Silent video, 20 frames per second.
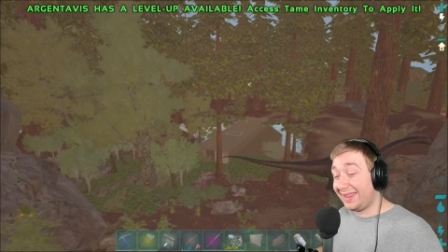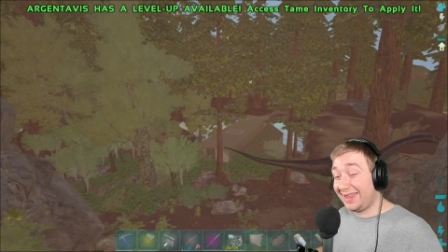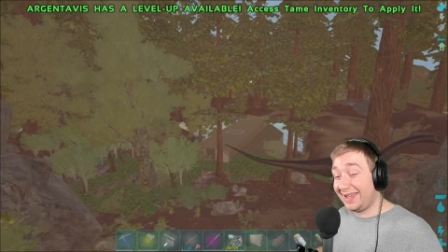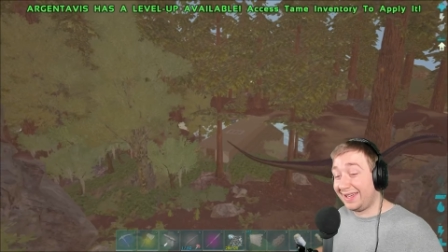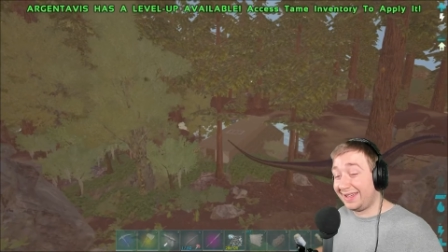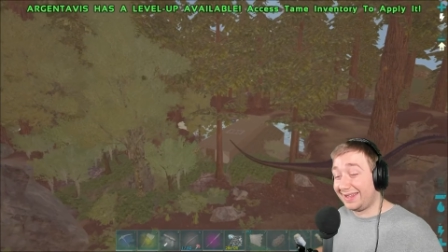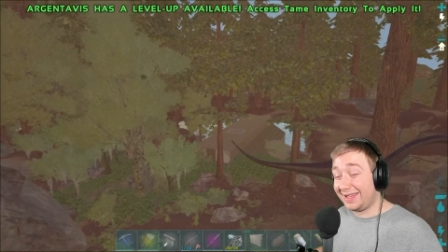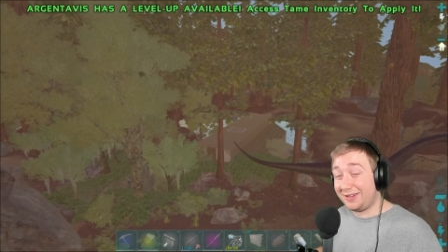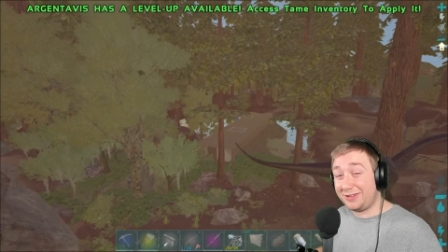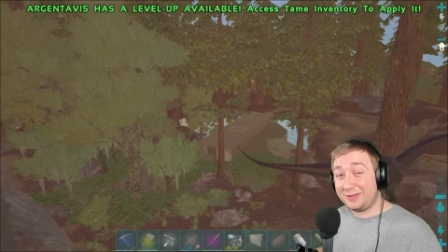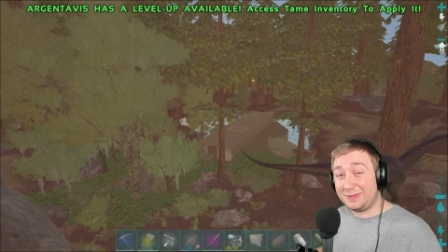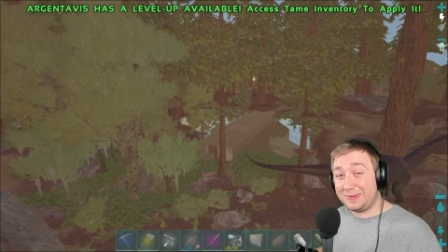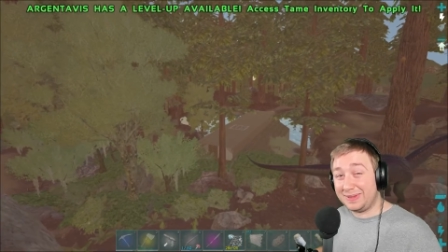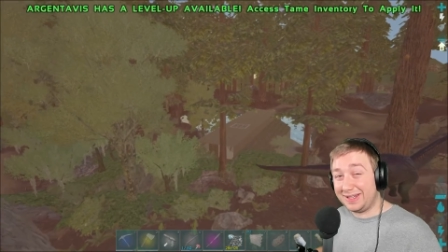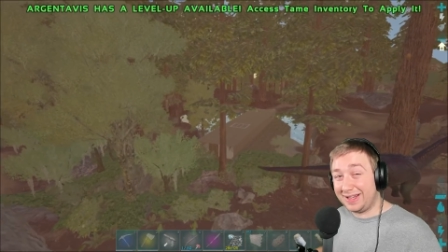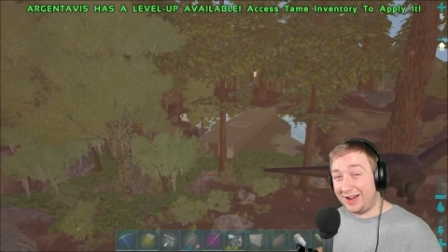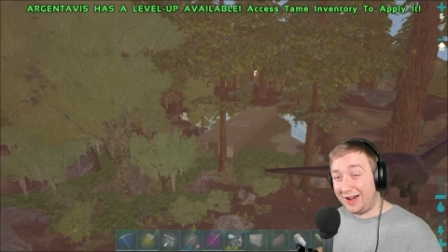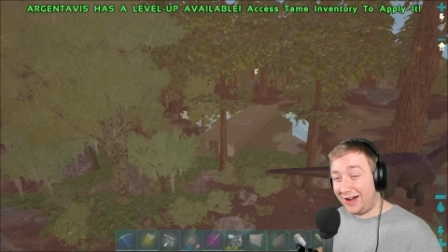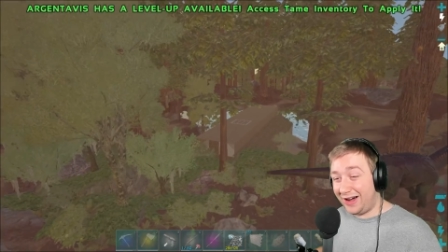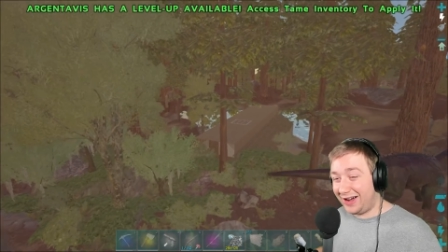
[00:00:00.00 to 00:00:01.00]
I think that would
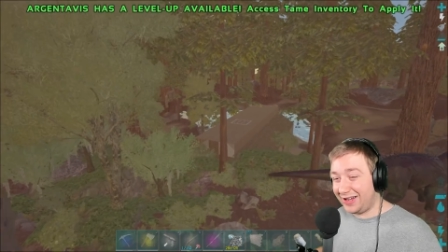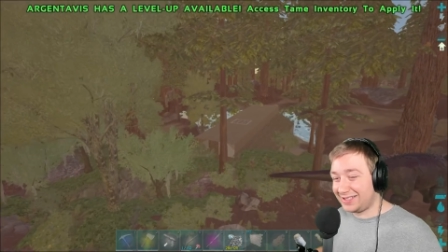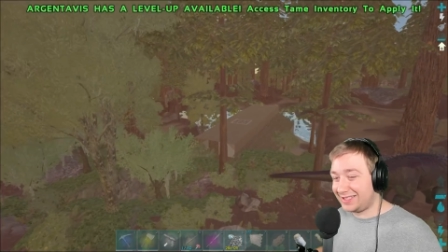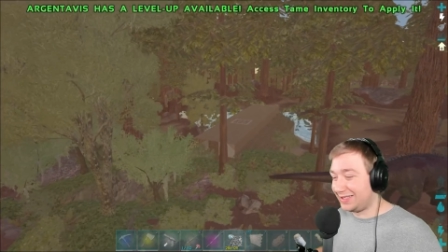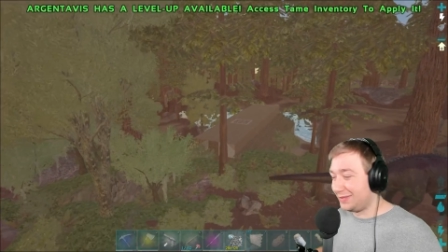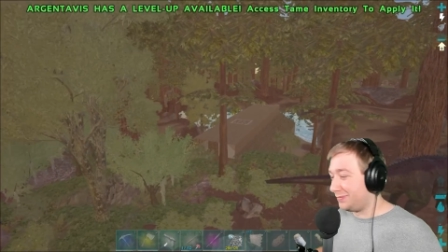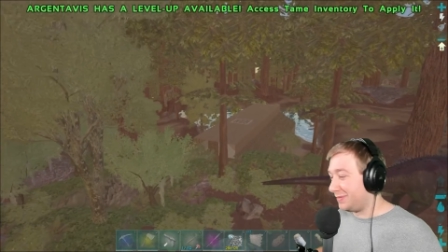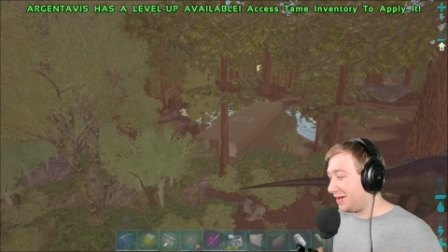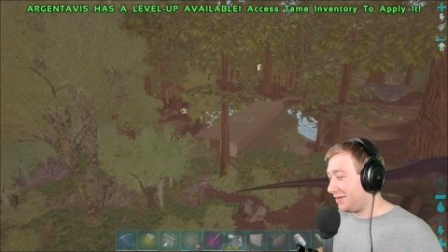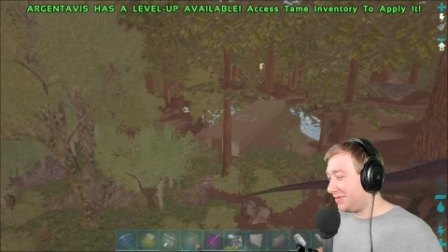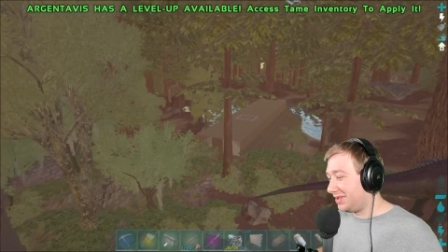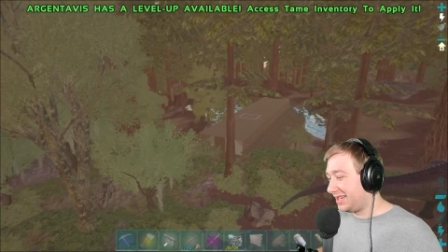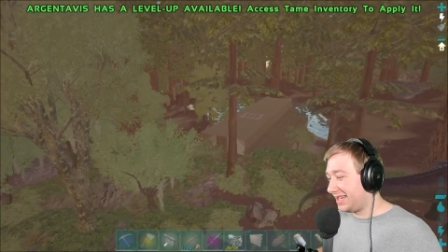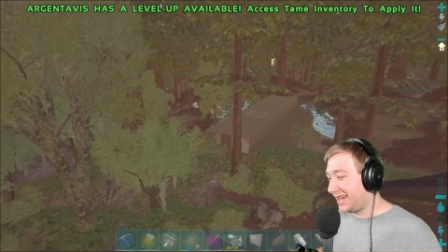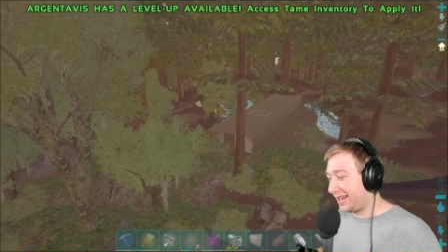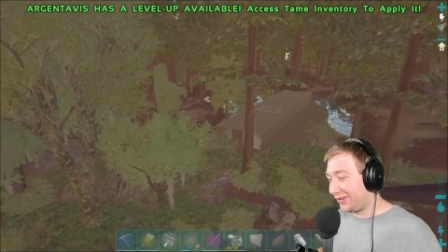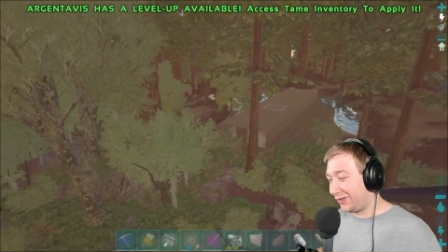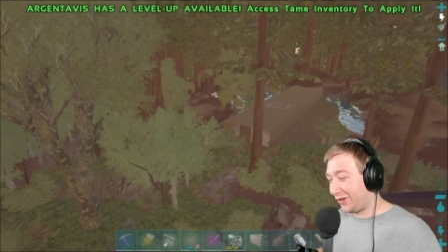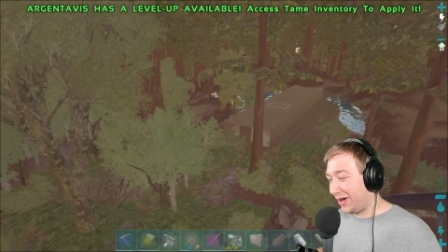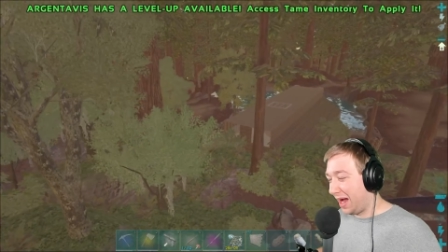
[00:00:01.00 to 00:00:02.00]
be awesome. Maybe
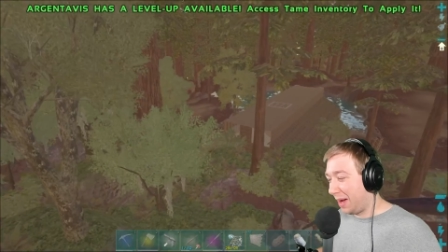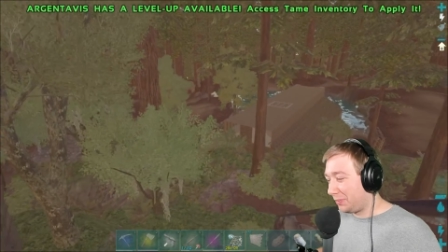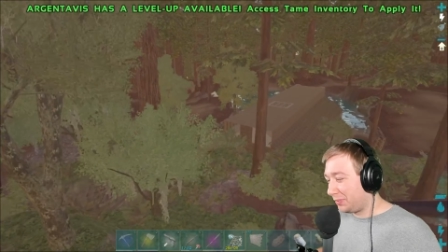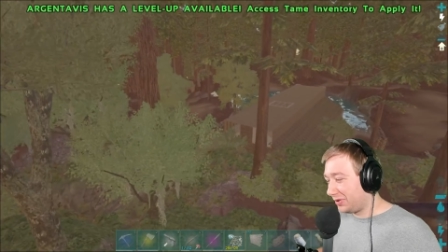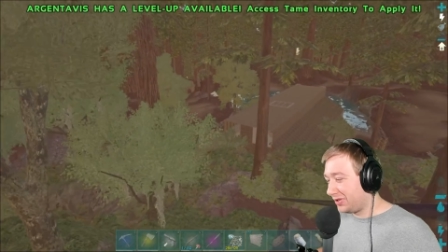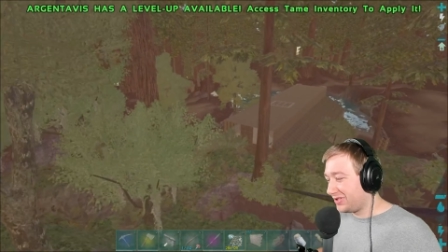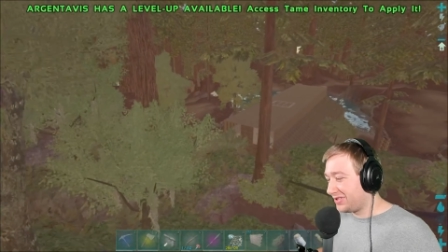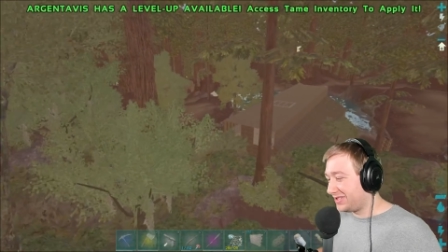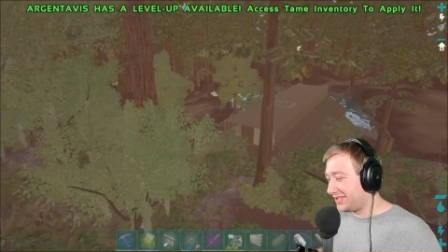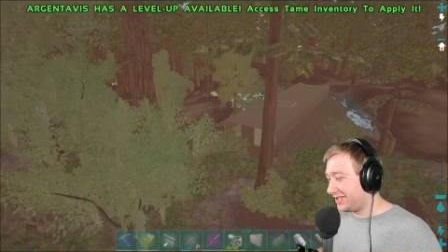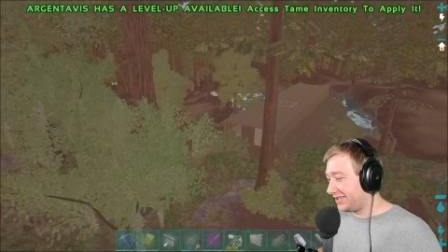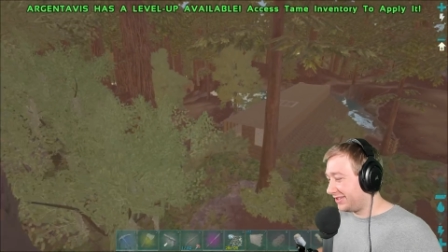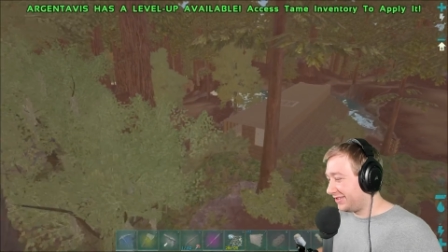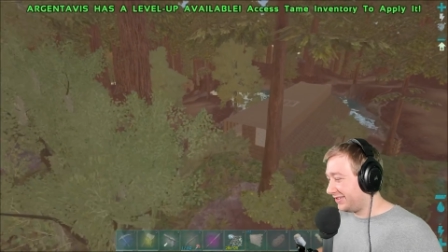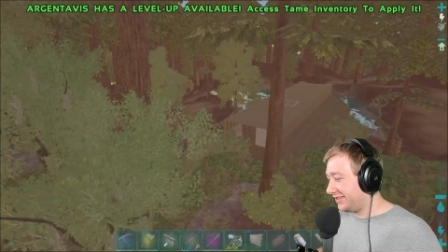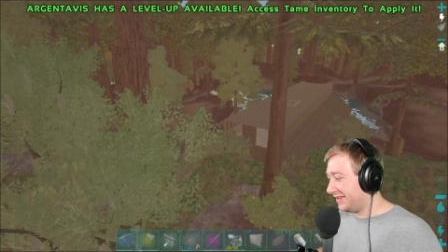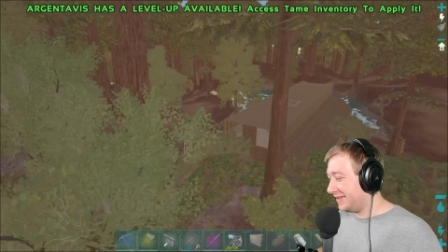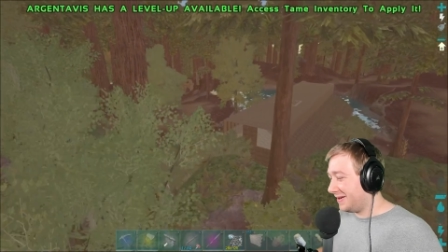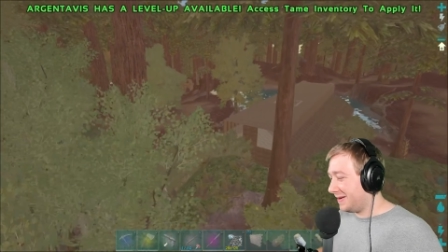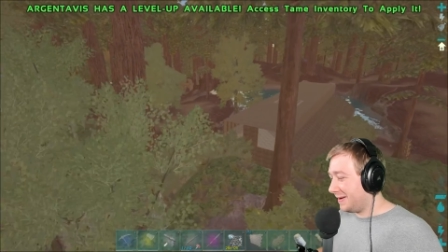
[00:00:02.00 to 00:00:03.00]
tech raptors
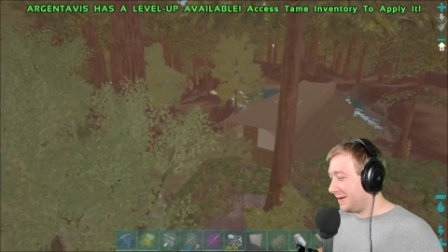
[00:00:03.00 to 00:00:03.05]
too.